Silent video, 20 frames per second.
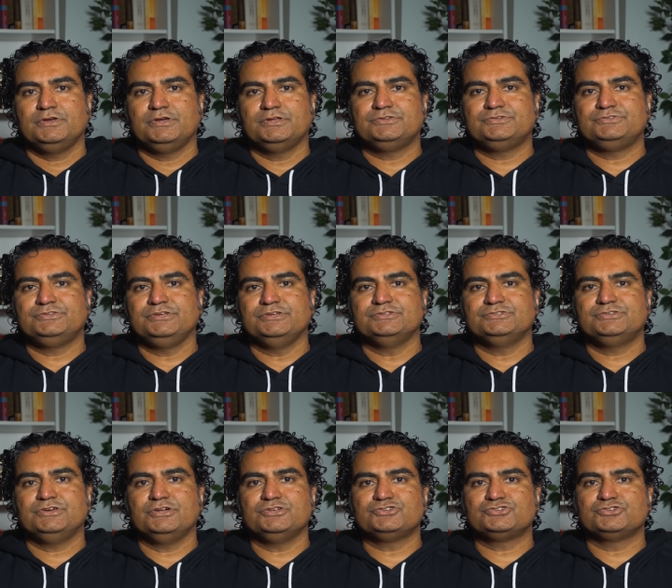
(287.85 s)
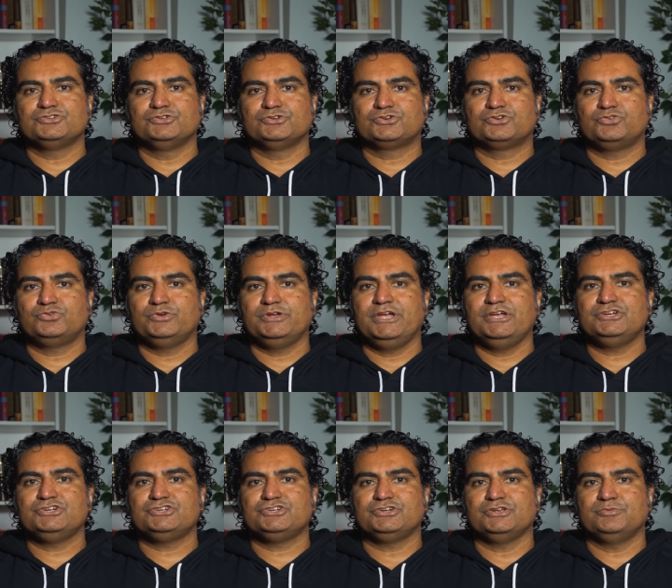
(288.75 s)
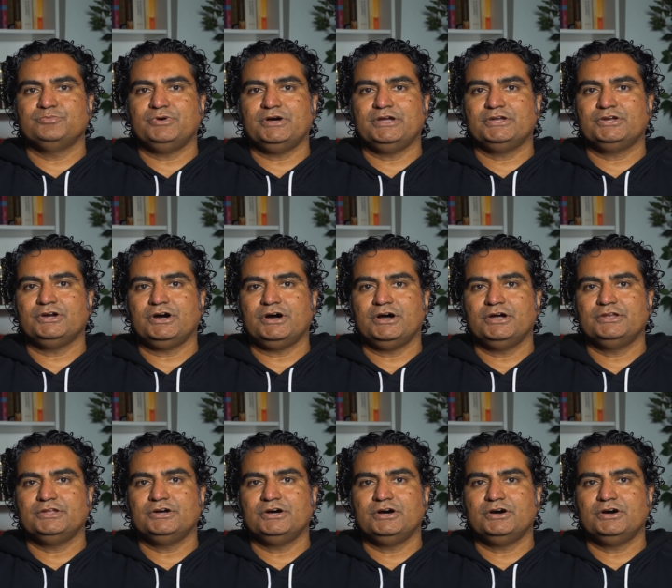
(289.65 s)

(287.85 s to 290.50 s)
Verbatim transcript: It's the intentional creation by God